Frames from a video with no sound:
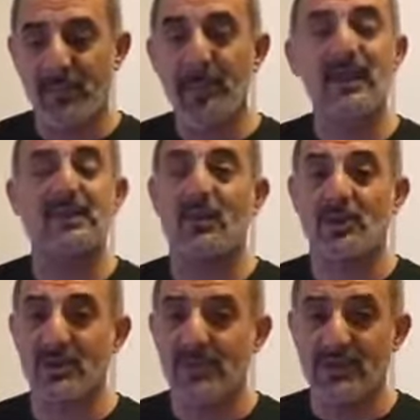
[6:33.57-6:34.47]
It's always
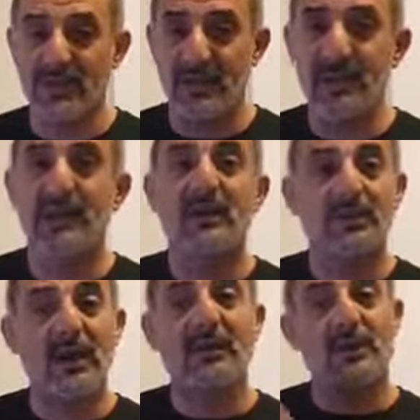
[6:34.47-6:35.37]
appreciated to
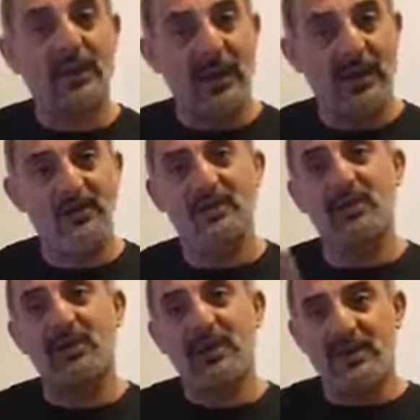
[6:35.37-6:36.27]
add to the knowledge,
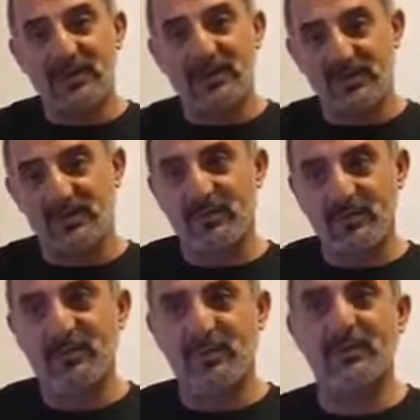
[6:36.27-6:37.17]
to just to
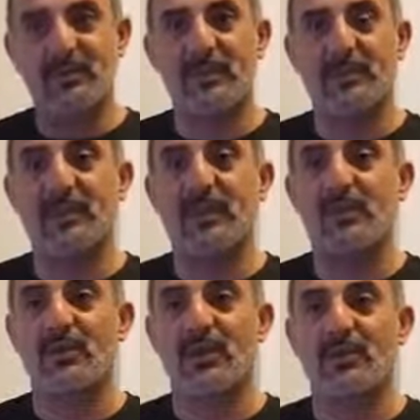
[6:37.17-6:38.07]
make sure that
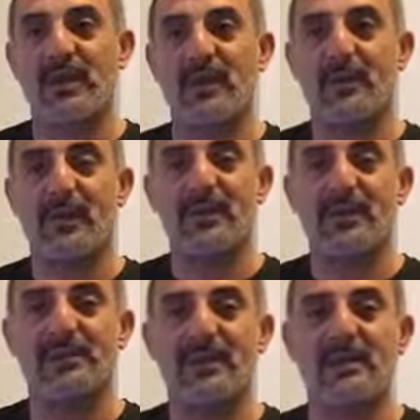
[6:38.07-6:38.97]
we are saying the right
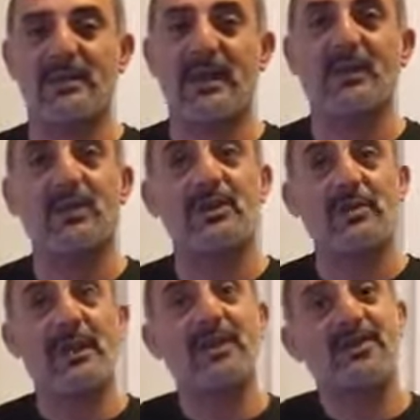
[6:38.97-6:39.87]
things and trying to
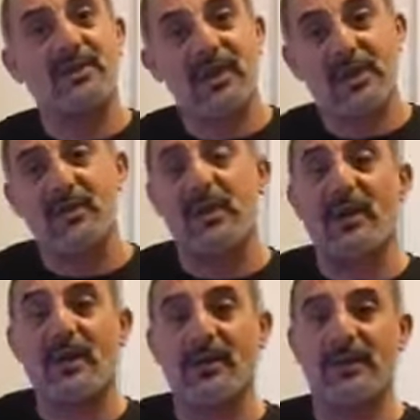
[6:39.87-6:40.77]
explain history in a better
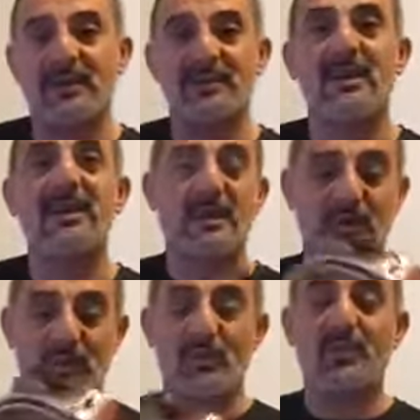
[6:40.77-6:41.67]
context,
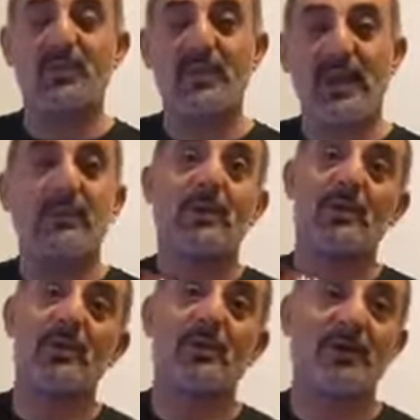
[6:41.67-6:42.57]
to be able to
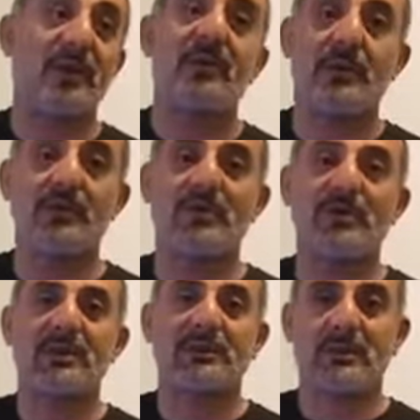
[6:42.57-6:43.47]
preserve the music.
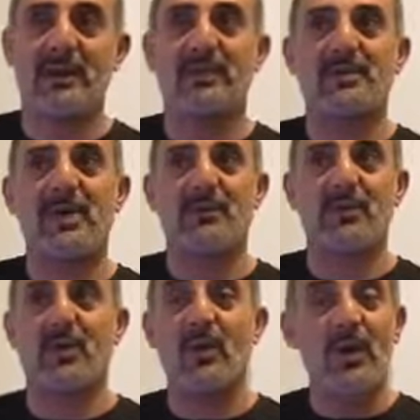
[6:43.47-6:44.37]
Sometimes you have to
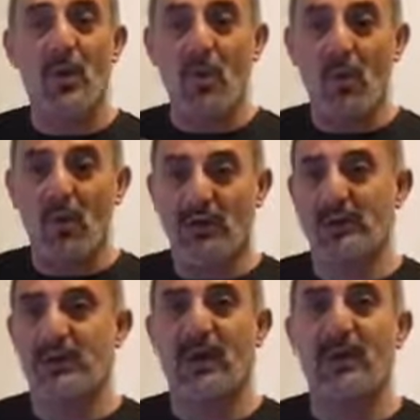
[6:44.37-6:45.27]
know what
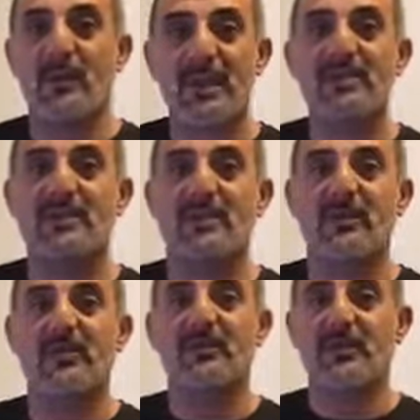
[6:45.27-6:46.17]
are the bases of
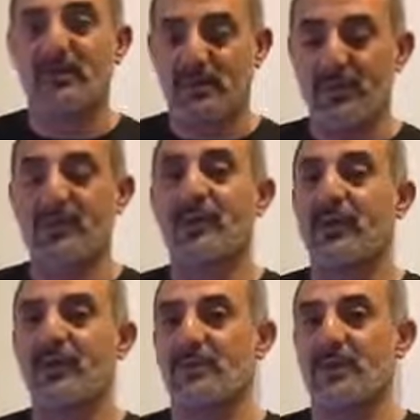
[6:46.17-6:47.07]
preserving
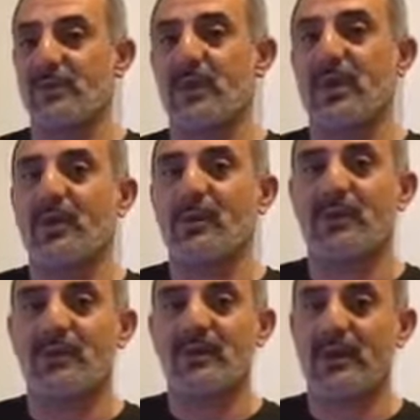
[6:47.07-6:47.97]
this music. Why are you
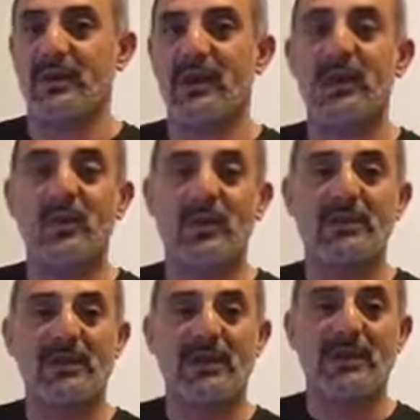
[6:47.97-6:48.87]
preserving it? What's
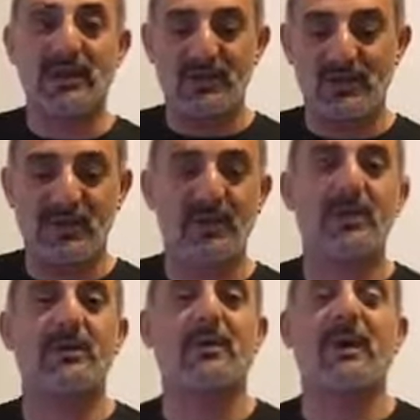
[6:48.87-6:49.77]
the thing that
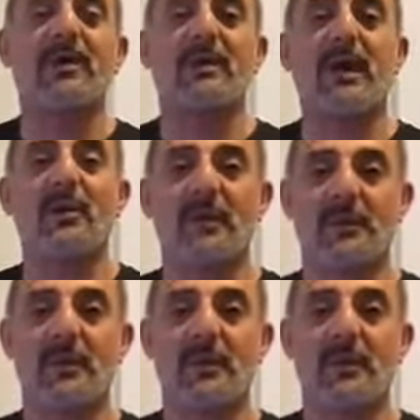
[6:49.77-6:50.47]
you can count on?